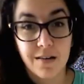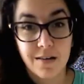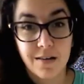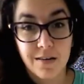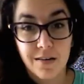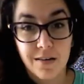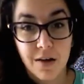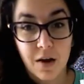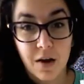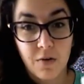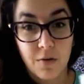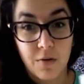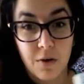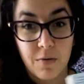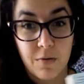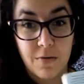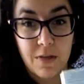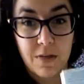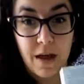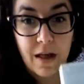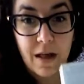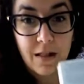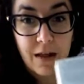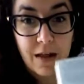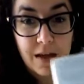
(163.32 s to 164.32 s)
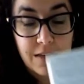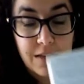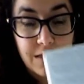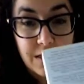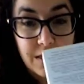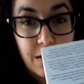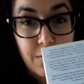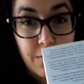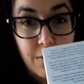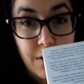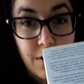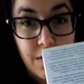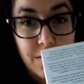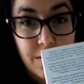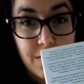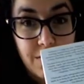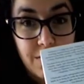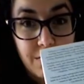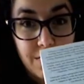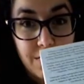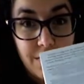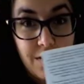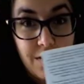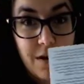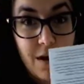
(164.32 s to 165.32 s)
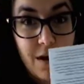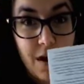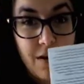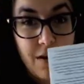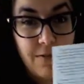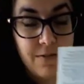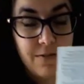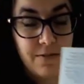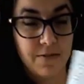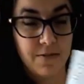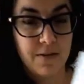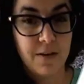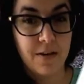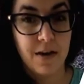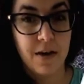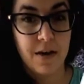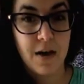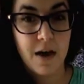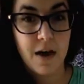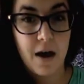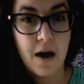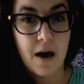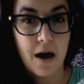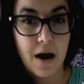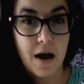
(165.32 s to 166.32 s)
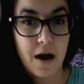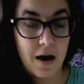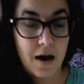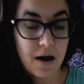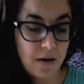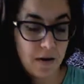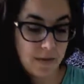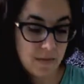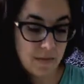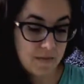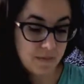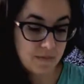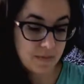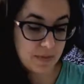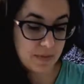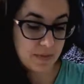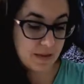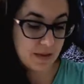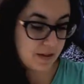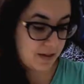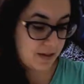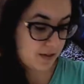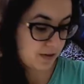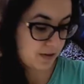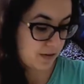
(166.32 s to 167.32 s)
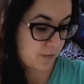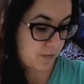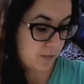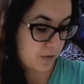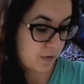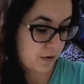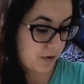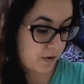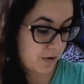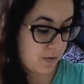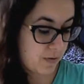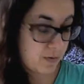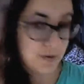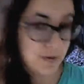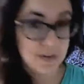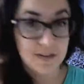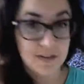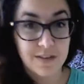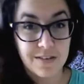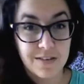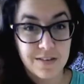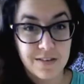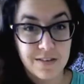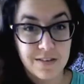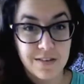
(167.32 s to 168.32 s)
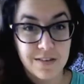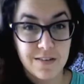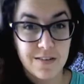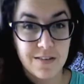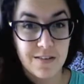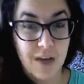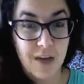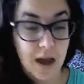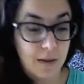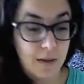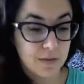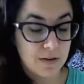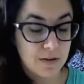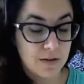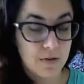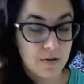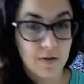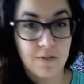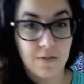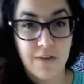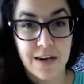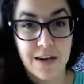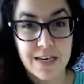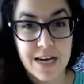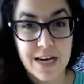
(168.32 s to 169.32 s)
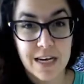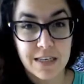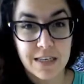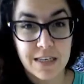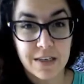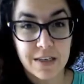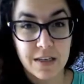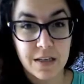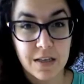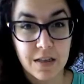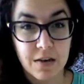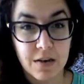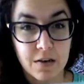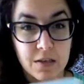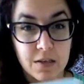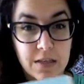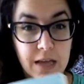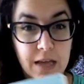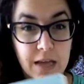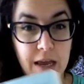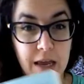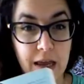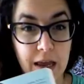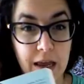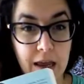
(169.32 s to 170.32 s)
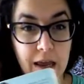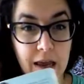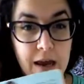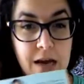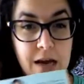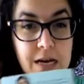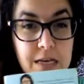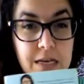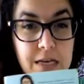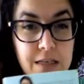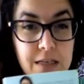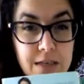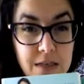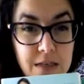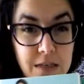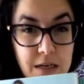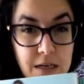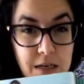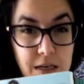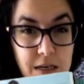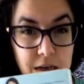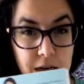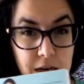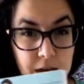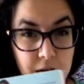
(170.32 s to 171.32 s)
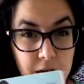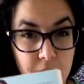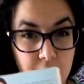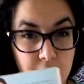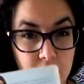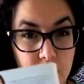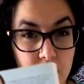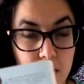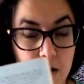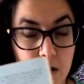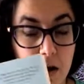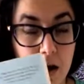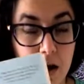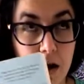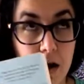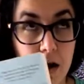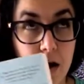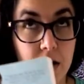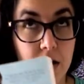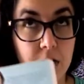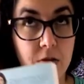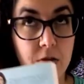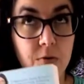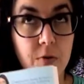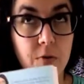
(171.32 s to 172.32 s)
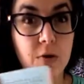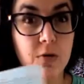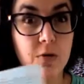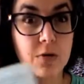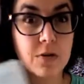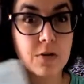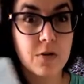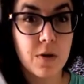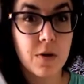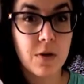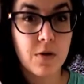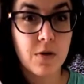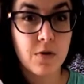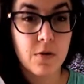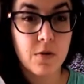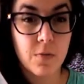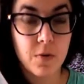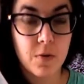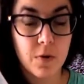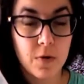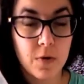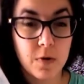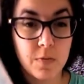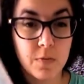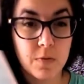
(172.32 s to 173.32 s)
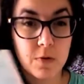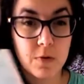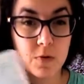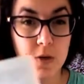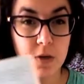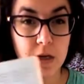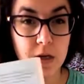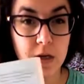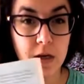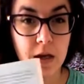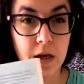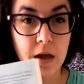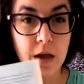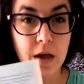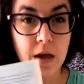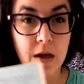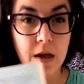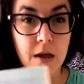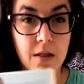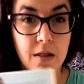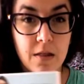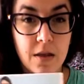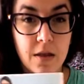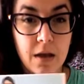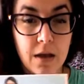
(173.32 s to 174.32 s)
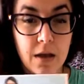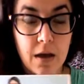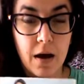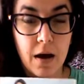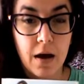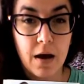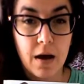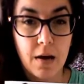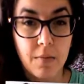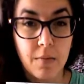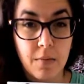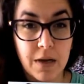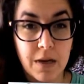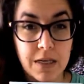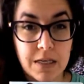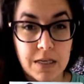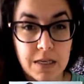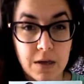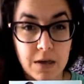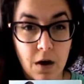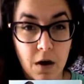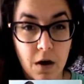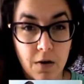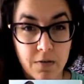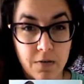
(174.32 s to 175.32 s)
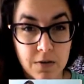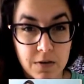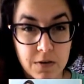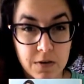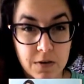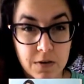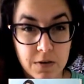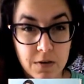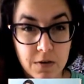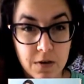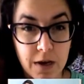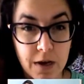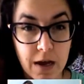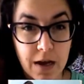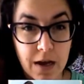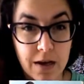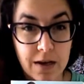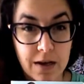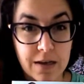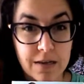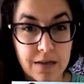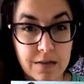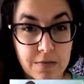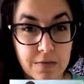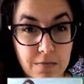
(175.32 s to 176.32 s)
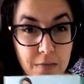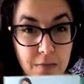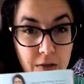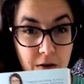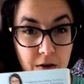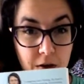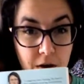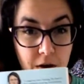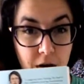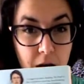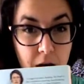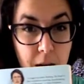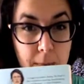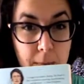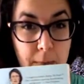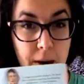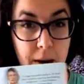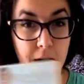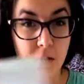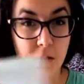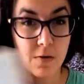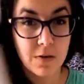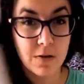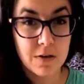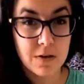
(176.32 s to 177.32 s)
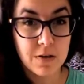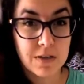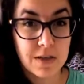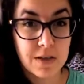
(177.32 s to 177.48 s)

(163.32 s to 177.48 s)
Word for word: agree with that last statement enough. This book was absolutely fantastic. There is a scene in here, 3/4 of the way through the book, between the Métis officer and his mother about